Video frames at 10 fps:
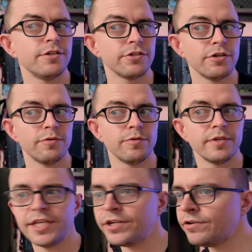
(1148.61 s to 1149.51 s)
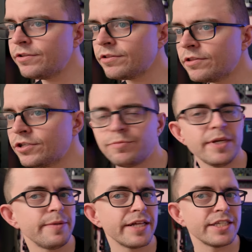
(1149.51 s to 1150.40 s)
So here, looks to
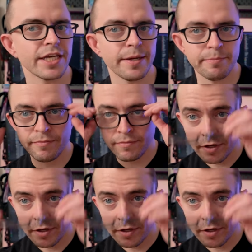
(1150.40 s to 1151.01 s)
be about the same.